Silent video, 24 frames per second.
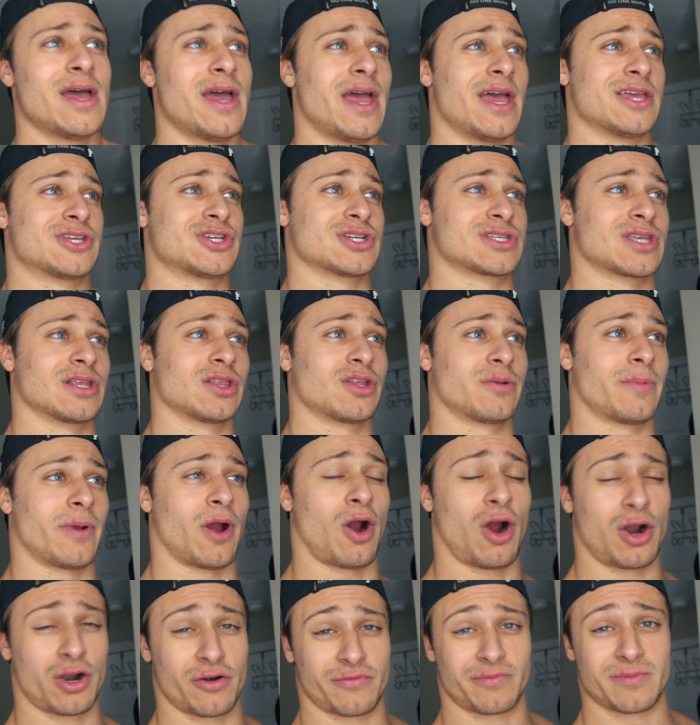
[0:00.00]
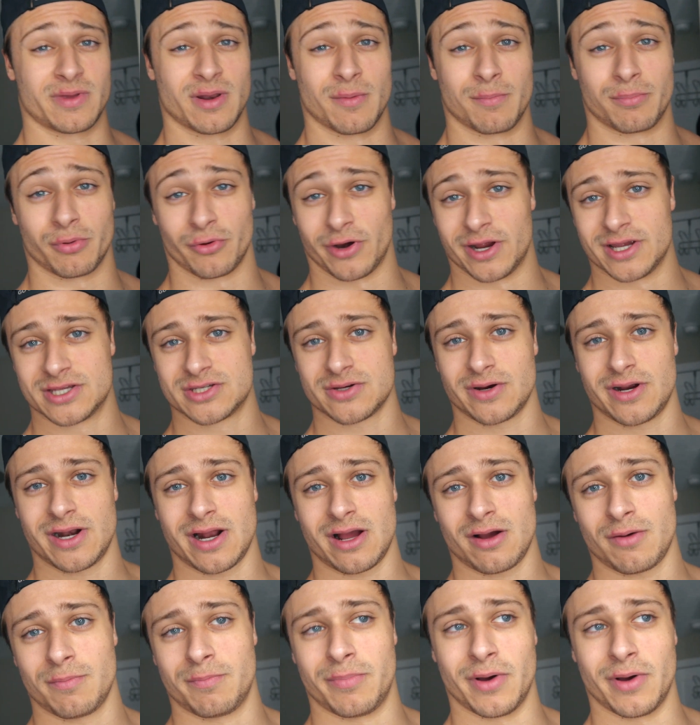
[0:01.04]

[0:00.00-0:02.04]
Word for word: it's just a little bit harder for me to brace right now,